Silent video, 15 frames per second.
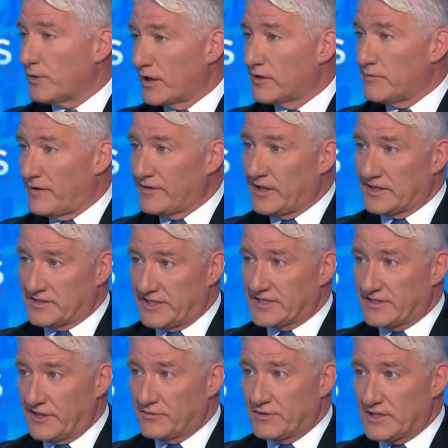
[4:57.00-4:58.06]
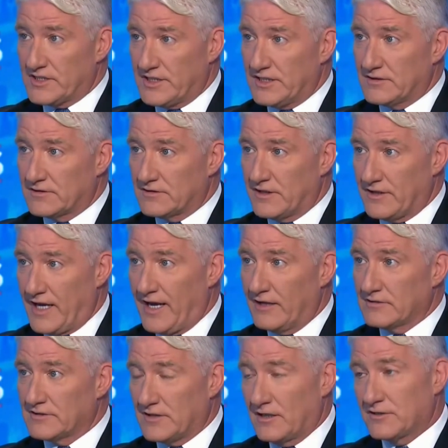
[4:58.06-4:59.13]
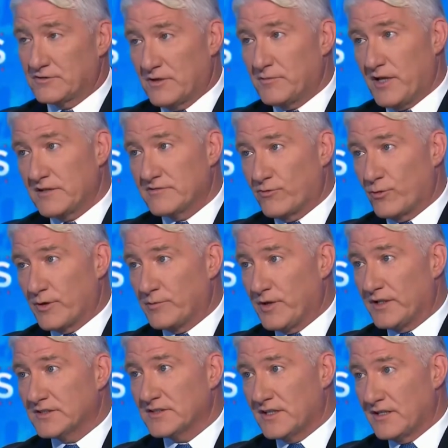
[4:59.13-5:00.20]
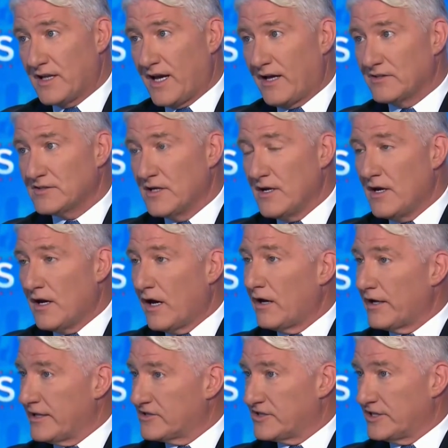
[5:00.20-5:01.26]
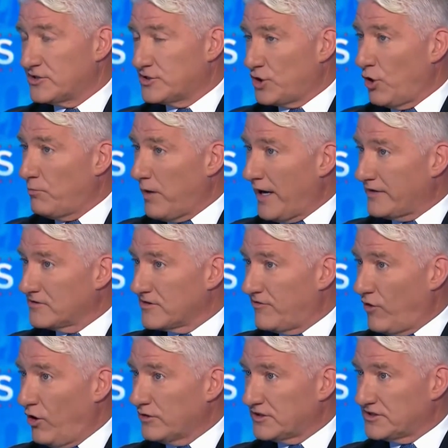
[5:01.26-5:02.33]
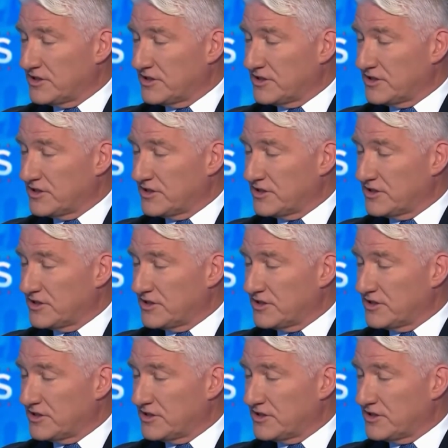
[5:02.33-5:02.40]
Barack Obama lost 63 seats in the House. Donald Trump lost 40 plus in the House. Is this Joe Biden's fault?